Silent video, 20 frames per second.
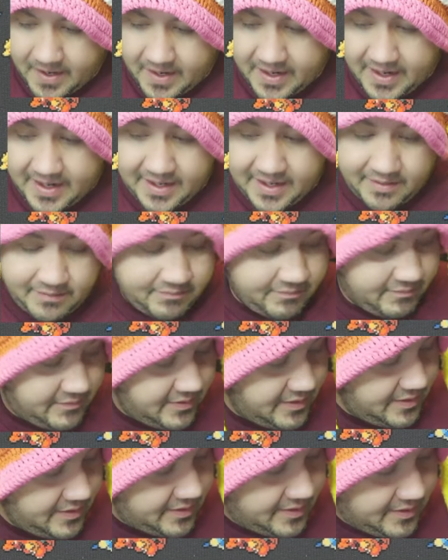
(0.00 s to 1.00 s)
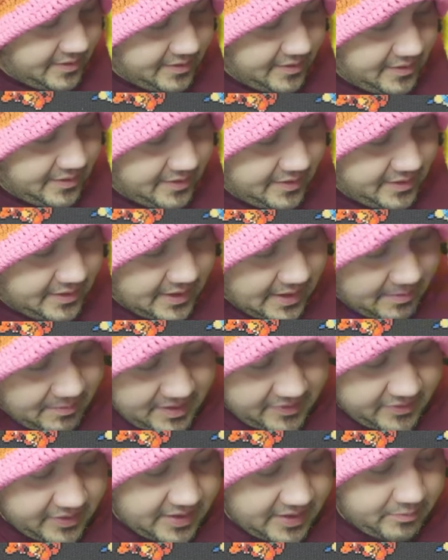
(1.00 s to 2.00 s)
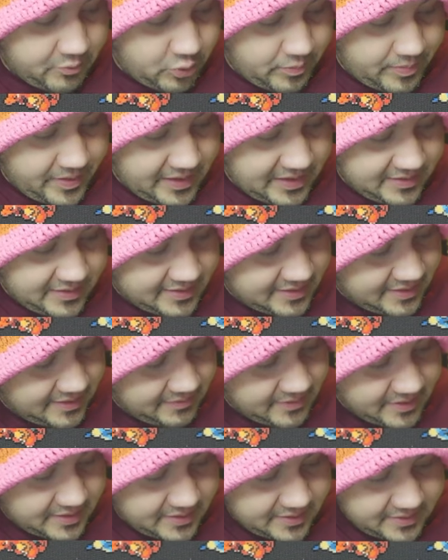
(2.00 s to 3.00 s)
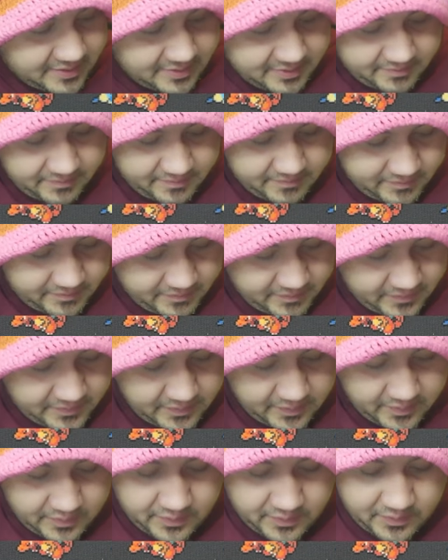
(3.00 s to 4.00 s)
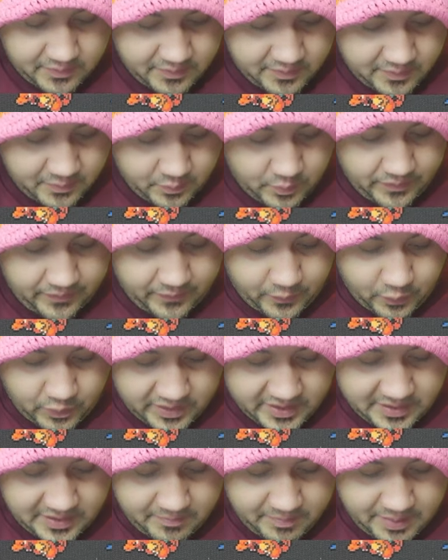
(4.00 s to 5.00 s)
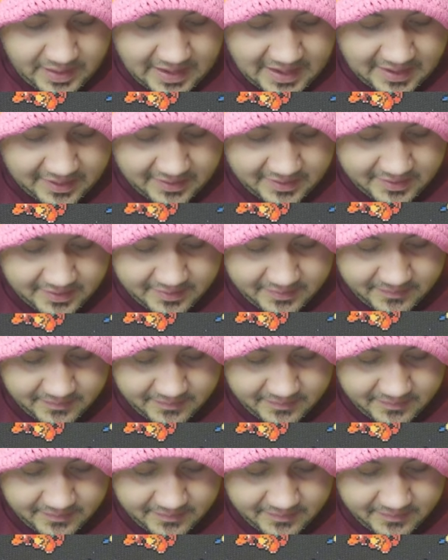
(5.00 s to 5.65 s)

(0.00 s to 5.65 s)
and I'm gonna have to get more penny sleeves because with 14 packs.